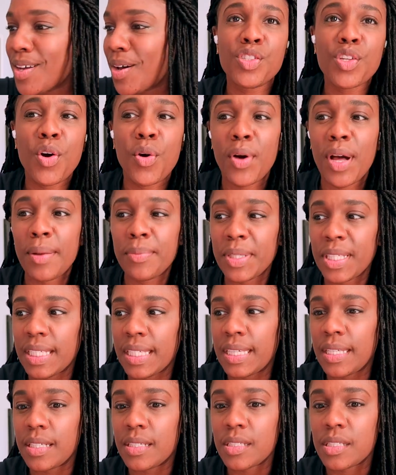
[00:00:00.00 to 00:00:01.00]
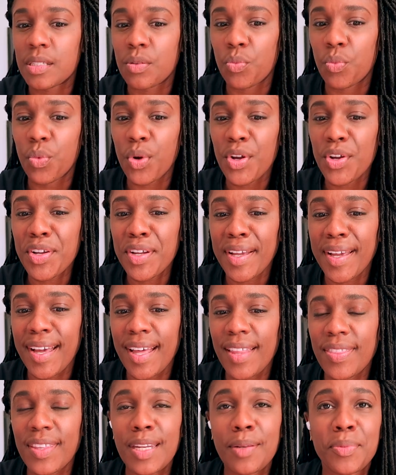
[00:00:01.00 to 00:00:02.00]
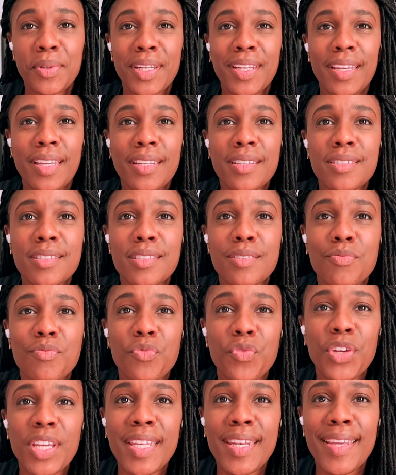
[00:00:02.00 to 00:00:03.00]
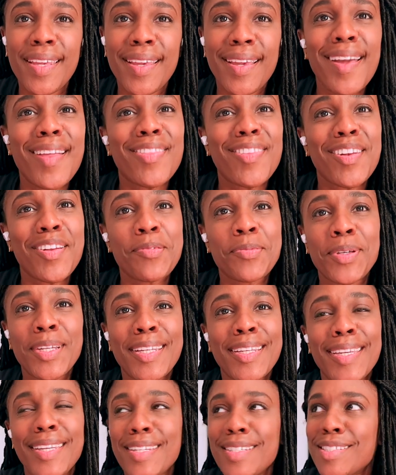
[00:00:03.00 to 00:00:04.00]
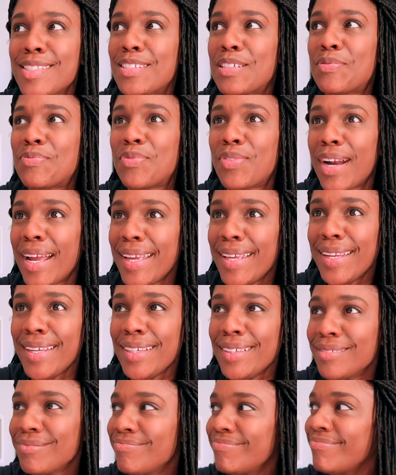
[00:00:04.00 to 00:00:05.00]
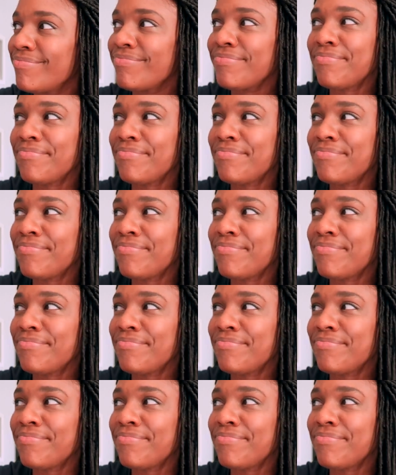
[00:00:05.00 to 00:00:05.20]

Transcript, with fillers: So I'm gonna get in some work, then I'm gonna get in some reading, then I'm gonna get in some writing,